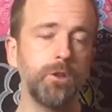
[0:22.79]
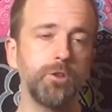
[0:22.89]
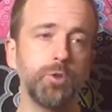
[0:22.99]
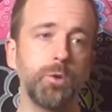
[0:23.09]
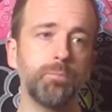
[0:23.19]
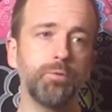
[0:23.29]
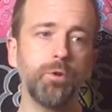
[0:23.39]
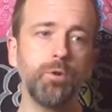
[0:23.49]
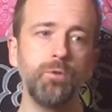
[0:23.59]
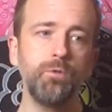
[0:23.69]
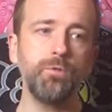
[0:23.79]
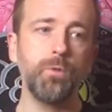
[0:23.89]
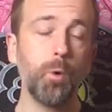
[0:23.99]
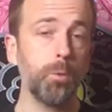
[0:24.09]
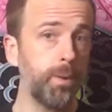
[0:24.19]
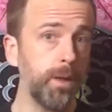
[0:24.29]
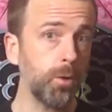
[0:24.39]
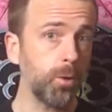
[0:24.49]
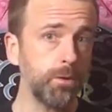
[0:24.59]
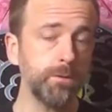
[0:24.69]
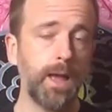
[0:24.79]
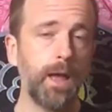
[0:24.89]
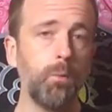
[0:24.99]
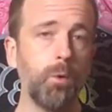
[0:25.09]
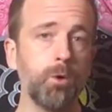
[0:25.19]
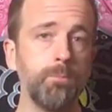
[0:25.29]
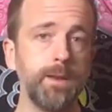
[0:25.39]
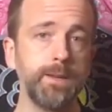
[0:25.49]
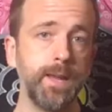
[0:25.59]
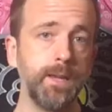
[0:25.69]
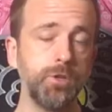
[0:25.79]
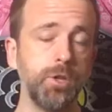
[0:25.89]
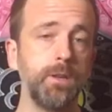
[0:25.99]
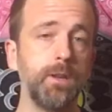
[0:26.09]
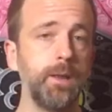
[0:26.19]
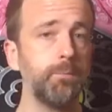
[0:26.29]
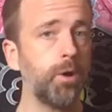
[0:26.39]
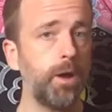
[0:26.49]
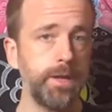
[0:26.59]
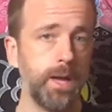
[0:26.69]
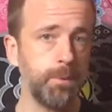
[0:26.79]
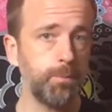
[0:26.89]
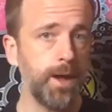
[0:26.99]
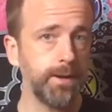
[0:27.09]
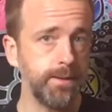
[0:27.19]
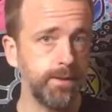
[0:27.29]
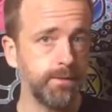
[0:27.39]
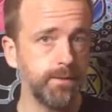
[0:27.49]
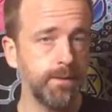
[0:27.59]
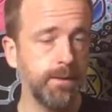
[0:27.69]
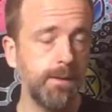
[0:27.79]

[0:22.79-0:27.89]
to improve or build our meditation and pranayama practice.